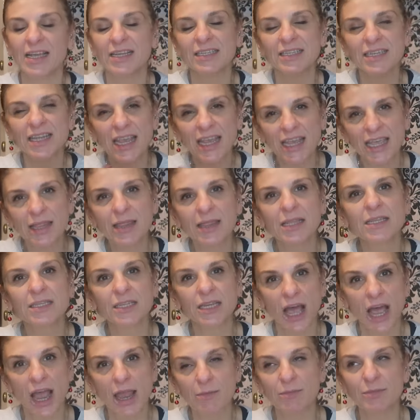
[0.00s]
taking the
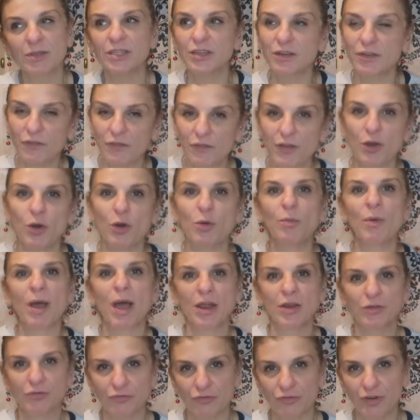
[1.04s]
time to film
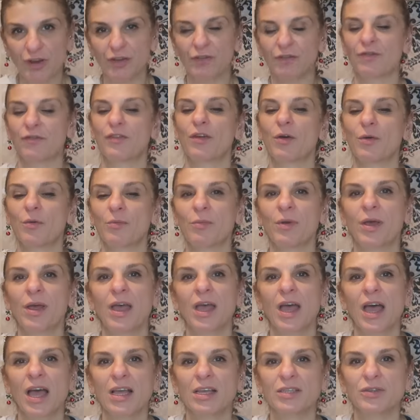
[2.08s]
and refilm
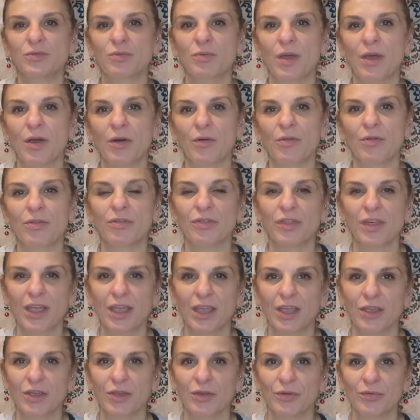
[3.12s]
as well.
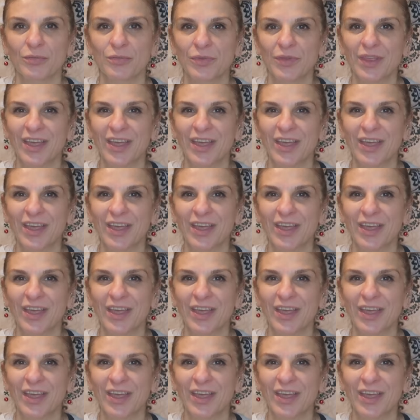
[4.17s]
Thank you.